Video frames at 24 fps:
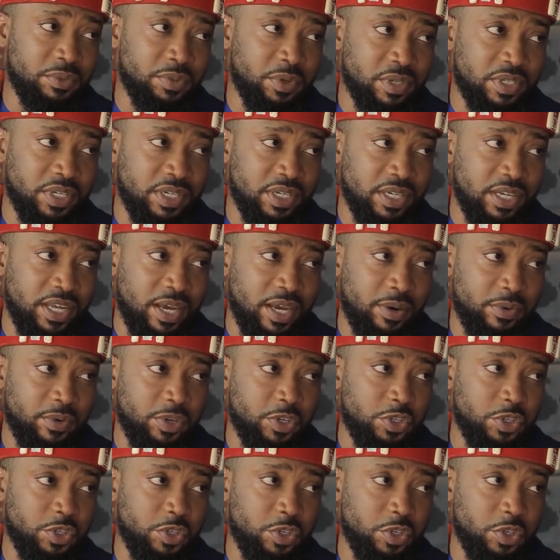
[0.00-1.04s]
importantly, I
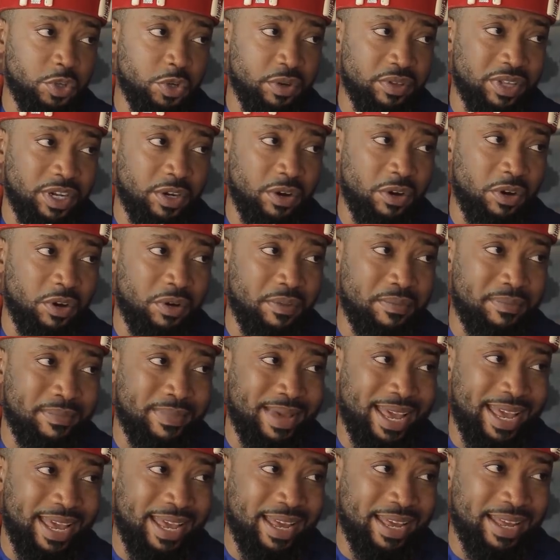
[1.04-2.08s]
want you to know that all
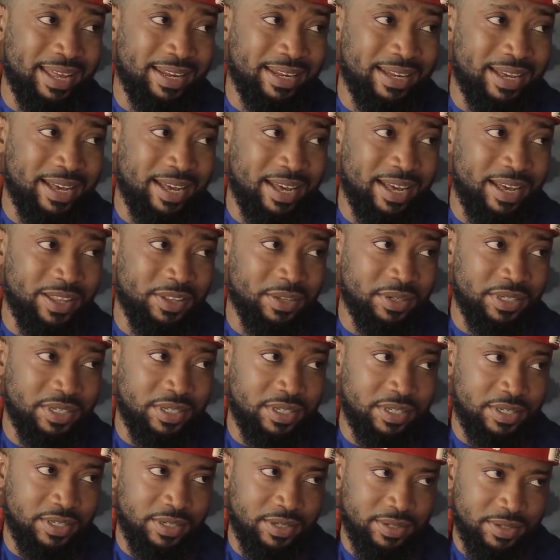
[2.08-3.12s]
men are not
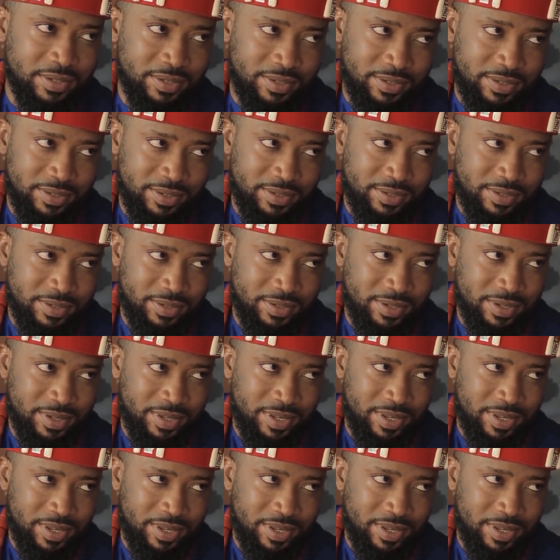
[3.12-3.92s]
idiots.